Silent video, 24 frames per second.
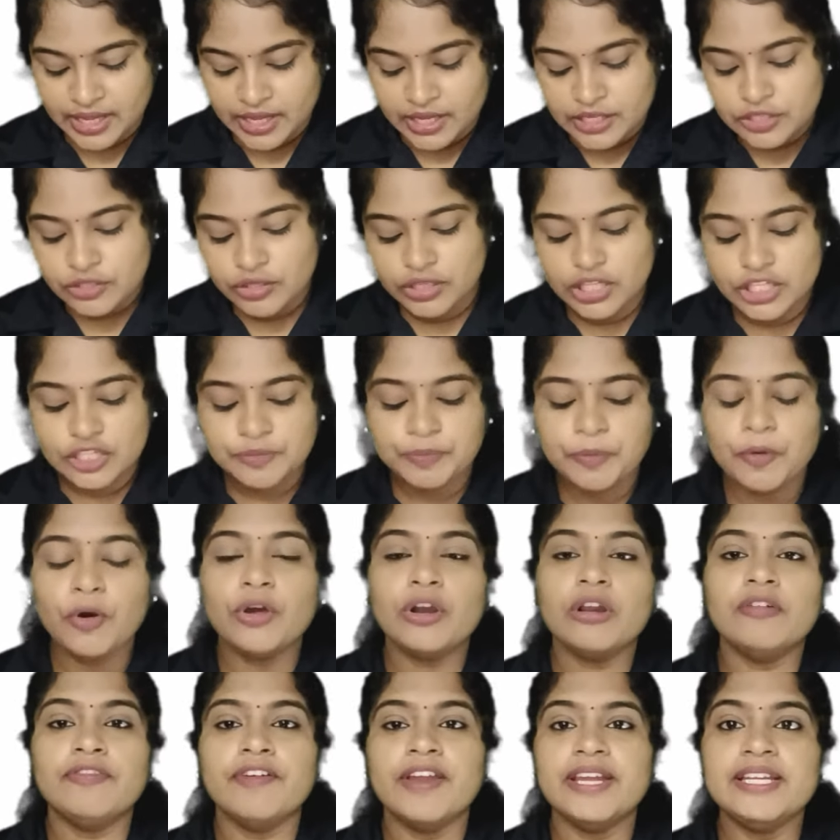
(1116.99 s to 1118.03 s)
So the
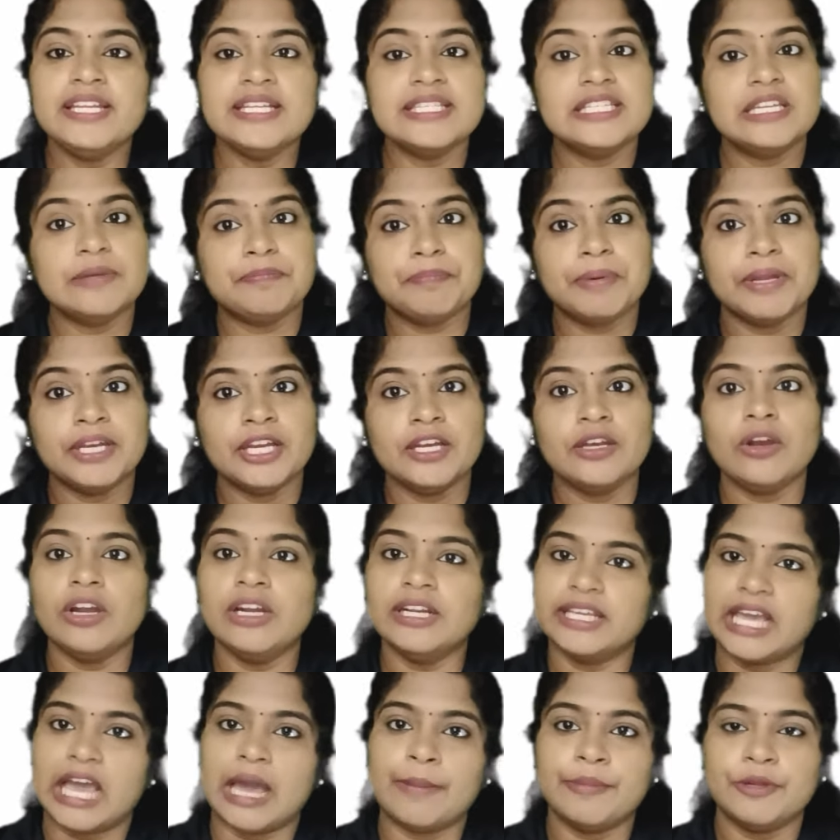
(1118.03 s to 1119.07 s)
sporophyte is dependent on
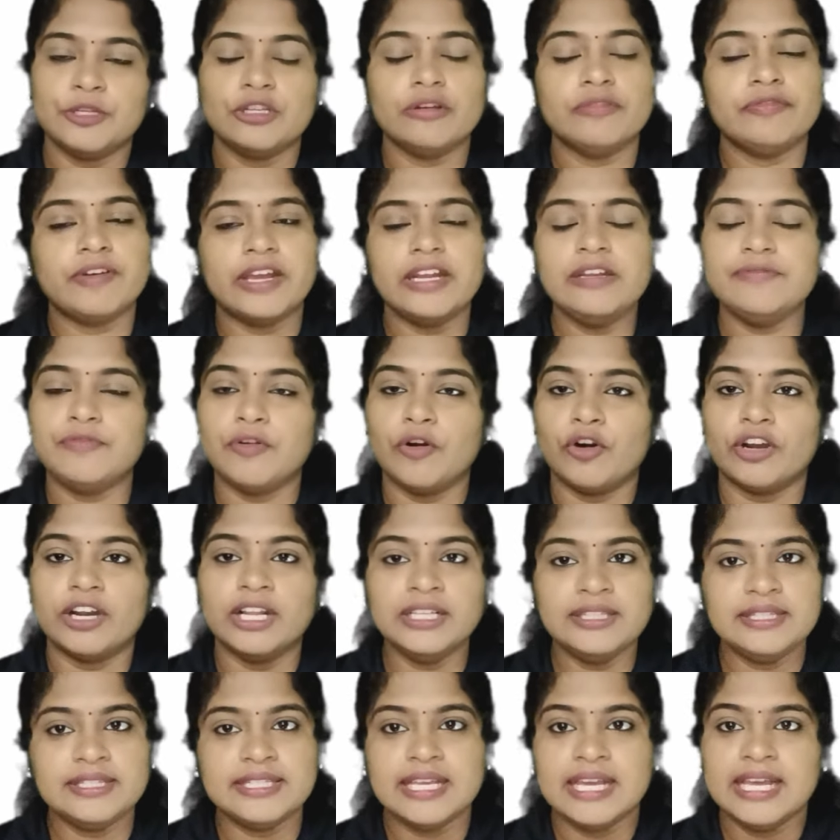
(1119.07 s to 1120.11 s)
gametophyte for
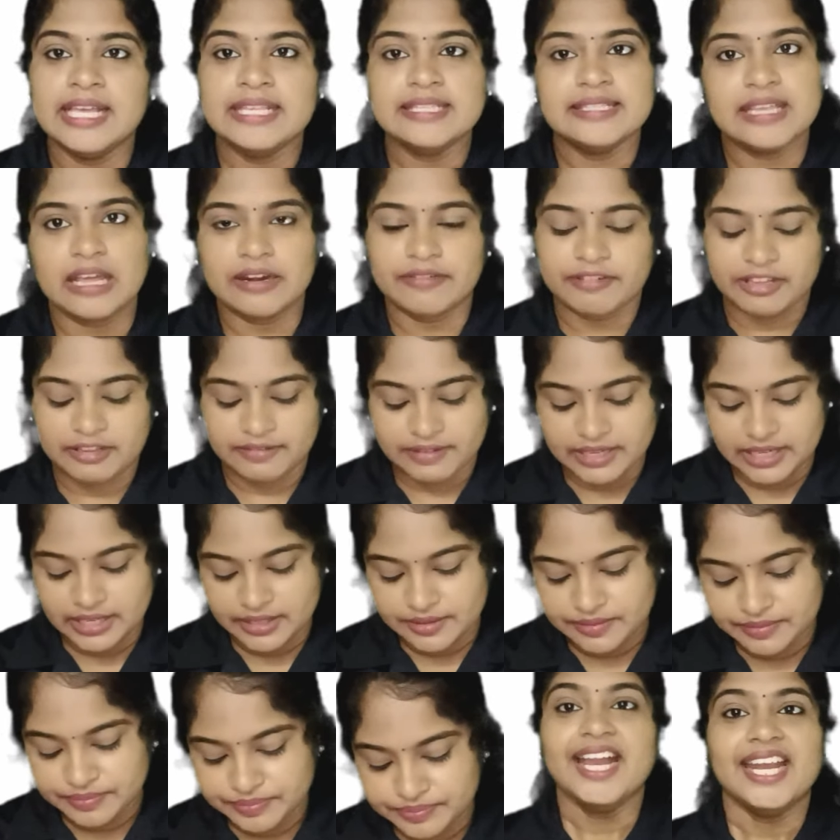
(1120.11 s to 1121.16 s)
its survival.
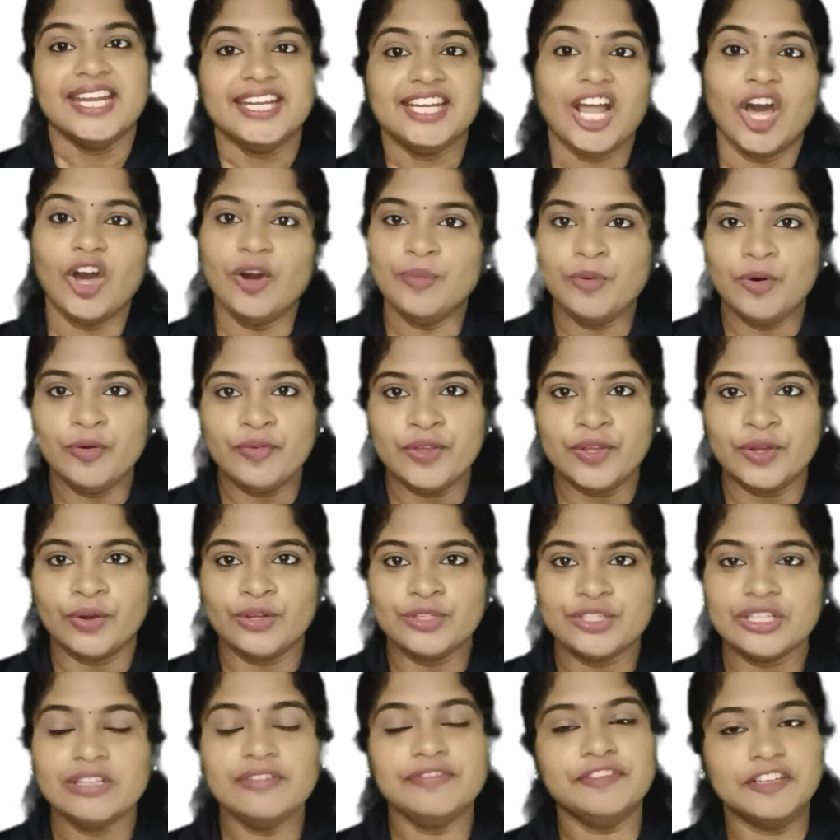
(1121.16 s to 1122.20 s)
Now moving on
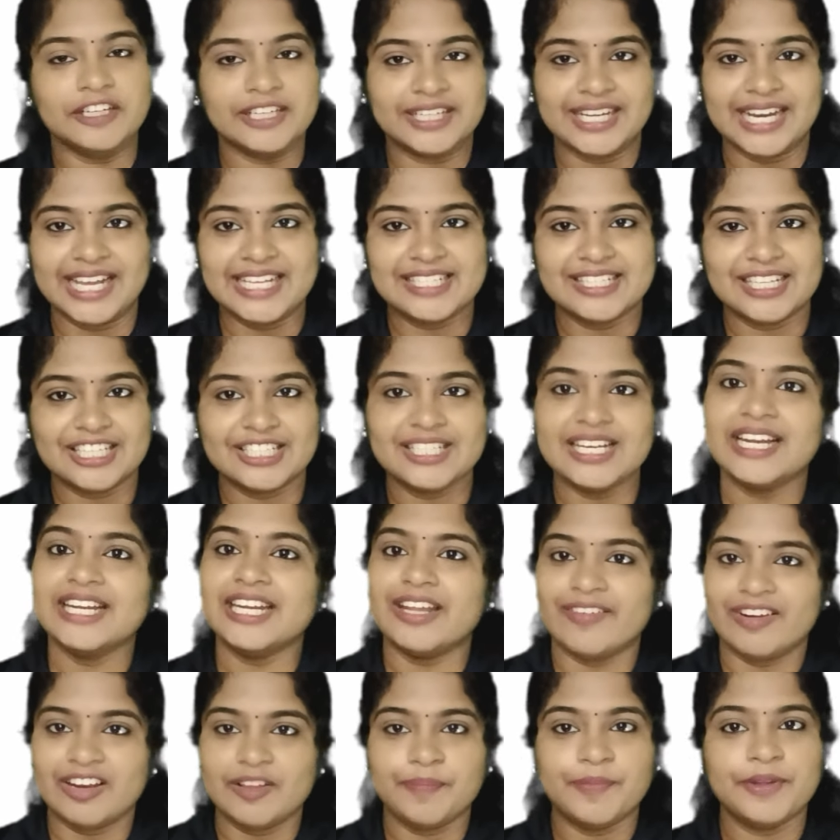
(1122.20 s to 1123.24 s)
to the fertilization and
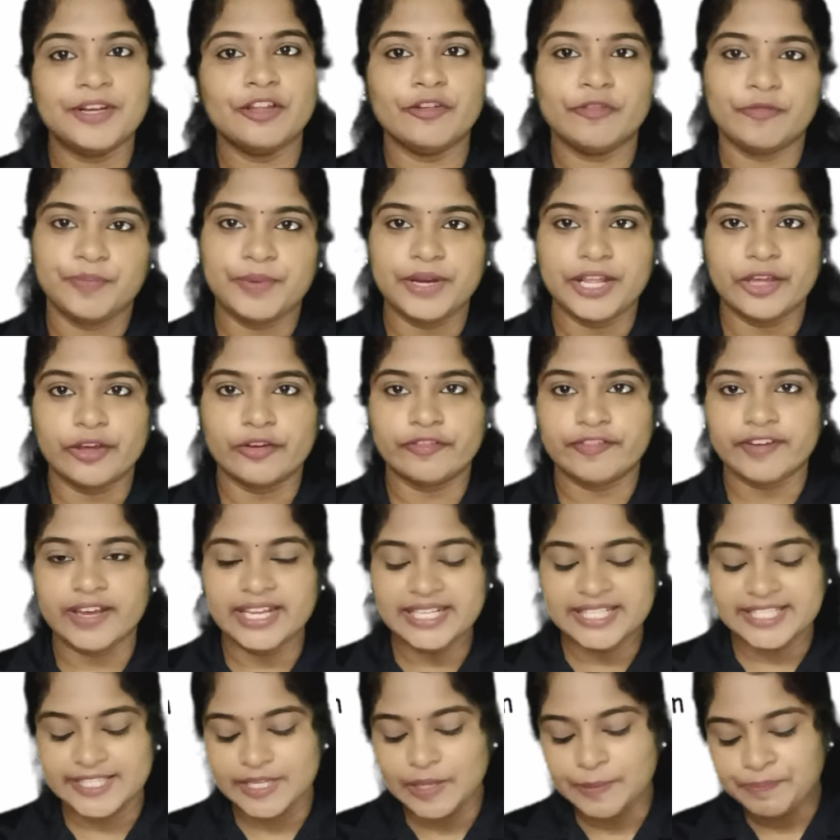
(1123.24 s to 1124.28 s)
development of
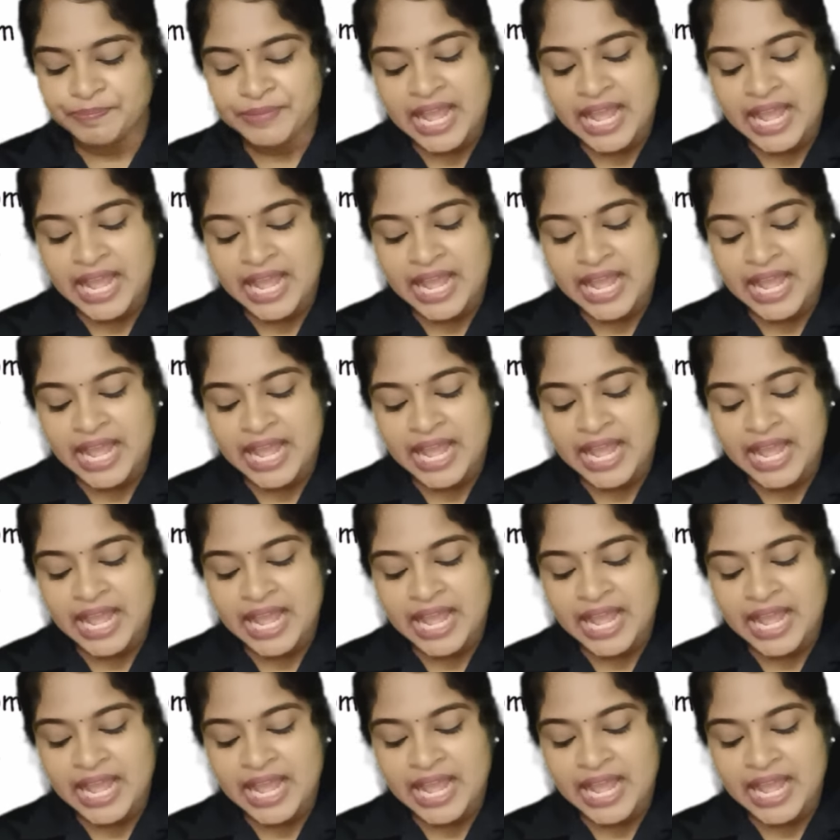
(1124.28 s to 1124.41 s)
Bryophytes.